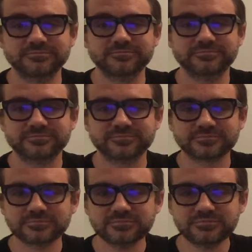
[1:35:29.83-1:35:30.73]

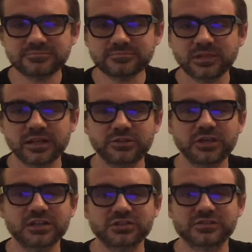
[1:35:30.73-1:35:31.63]
and you
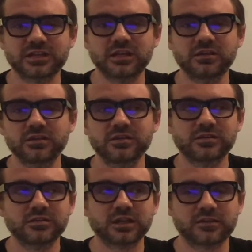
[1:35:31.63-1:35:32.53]
can't just say
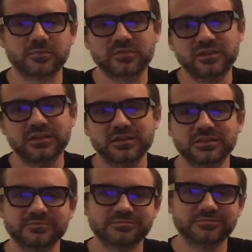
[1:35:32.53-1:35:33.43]
because I'm seeing it,
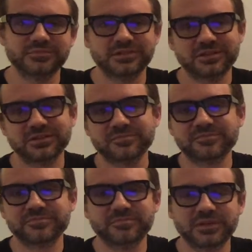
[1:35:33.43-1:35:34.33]
uh,
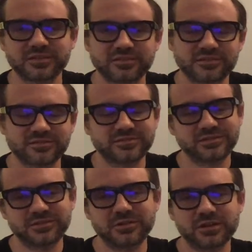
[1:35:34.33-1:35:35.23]
because
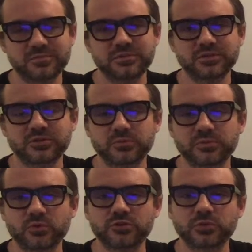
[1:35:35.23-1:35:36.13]
you got to be a little bit
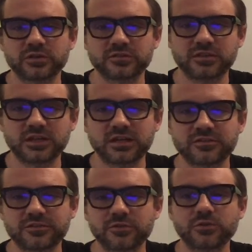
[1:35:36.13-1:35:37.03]
more nuanced than that.
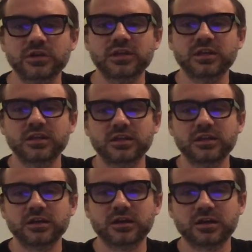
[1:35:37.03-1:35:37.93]
So,
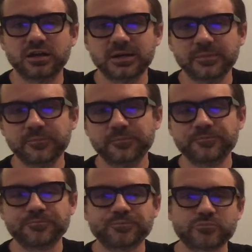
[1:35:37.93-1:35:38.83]
um,
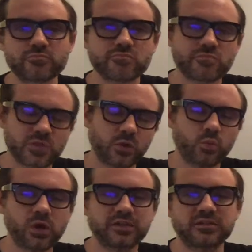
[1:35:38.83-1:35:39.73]

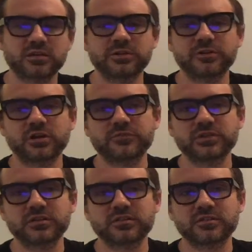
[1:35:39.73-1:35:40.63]
why is it clear and
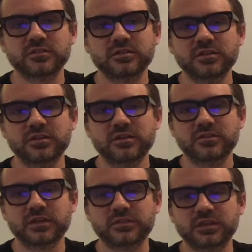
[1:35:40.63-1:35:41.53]
obvious
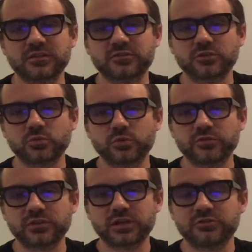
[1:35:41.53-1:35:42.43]
that the external
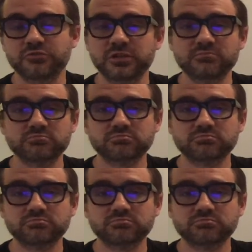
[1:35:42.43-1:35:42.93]
world's not a dream?